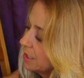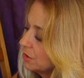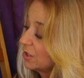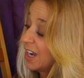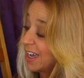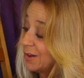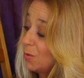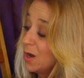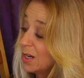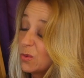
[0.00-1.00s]
You kind
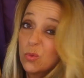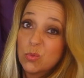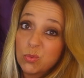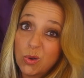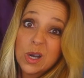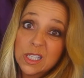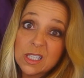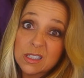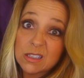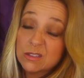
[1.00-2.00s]
of want it
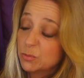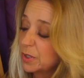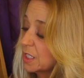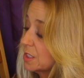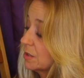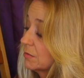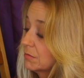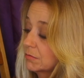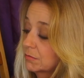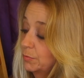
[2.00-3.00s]
running, you know, because
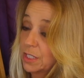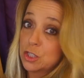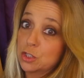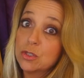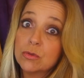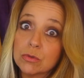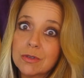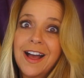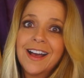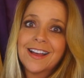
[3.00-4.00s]
you do.
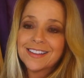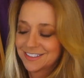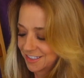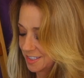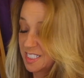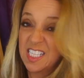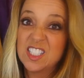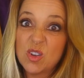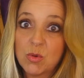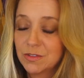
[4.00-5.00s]
Because I
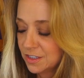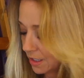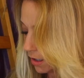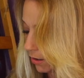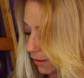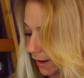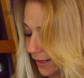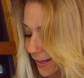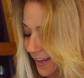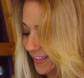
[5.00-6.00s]
said so. All
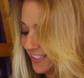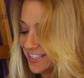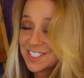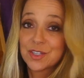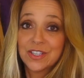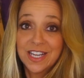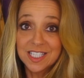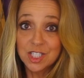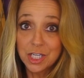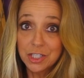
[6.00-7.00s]
right. So the
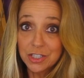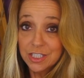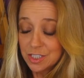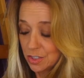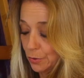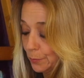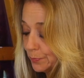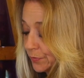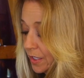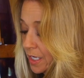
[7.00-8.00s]
next thing you're gonna
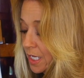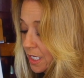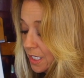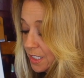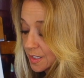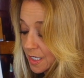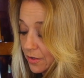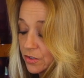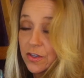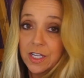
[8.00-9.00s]
do is,
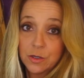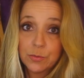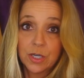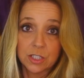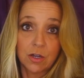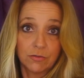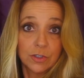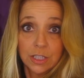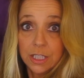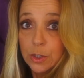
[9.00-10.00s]
now that you got your brush all
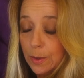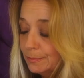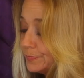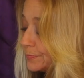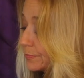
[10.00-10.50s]
full of liquid,